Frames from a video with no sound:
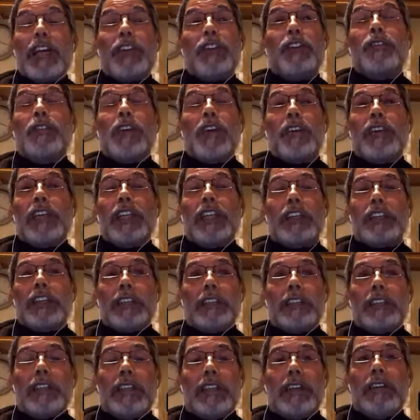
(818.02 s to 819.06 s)
I knew very
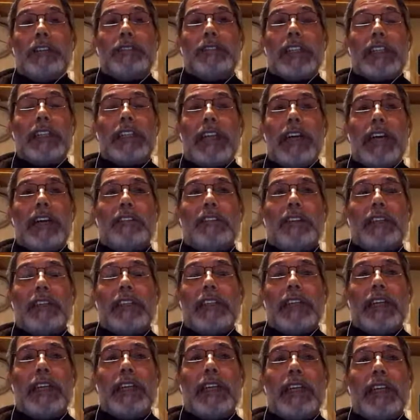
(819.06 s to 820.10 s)
little of the clave,
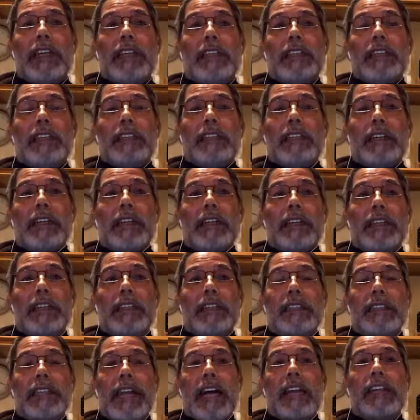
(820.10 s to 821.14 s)
and
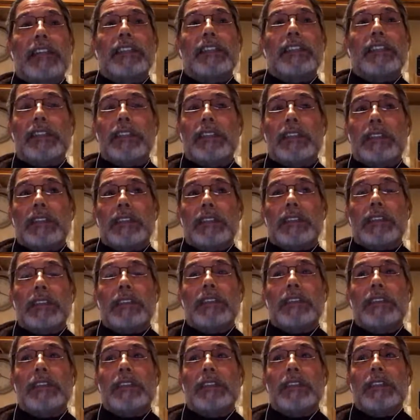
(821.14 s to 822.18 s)
not
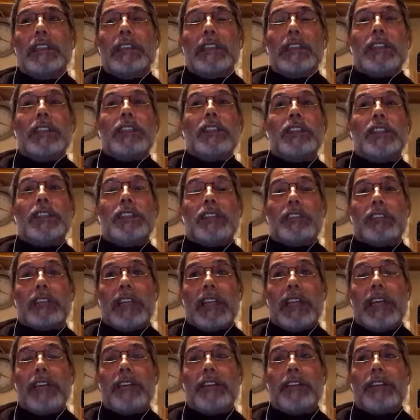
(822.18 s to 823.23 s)
until years
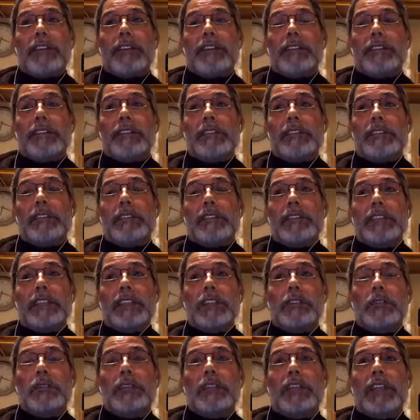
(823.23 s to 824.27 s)
later.
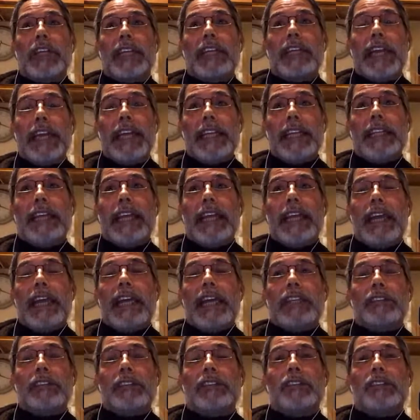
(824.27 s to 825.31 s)
This was like
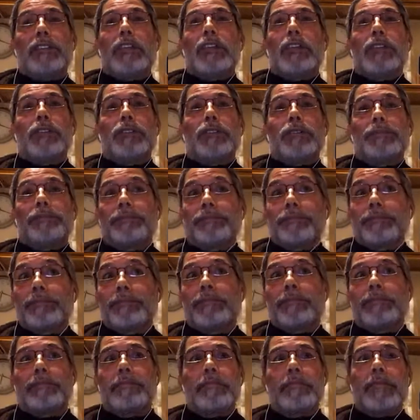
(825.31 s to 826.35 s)
'88, so
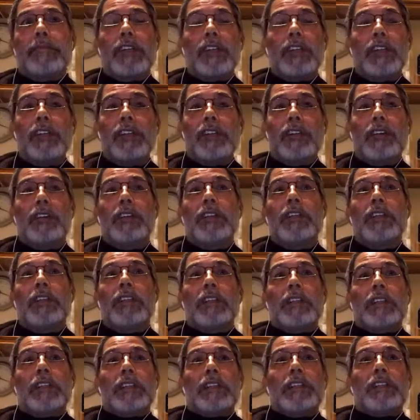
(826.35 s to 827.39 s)
you know
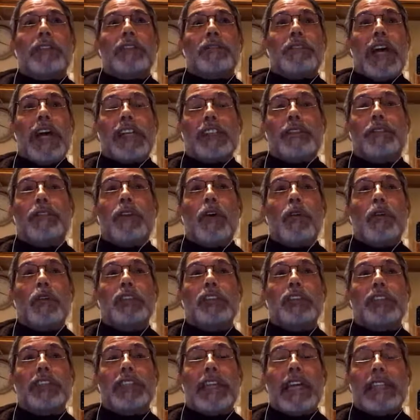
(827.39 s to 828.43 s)
fast
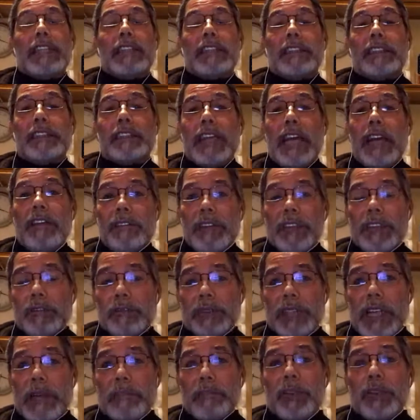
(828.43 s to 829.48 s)
forward to '97
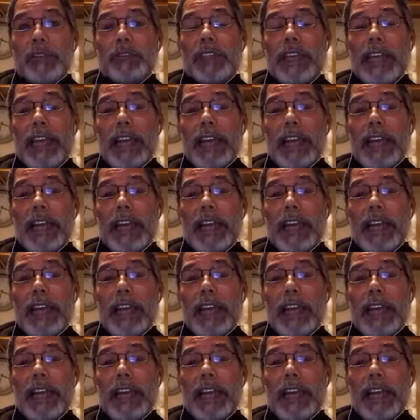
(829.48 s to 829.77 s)
when I moved to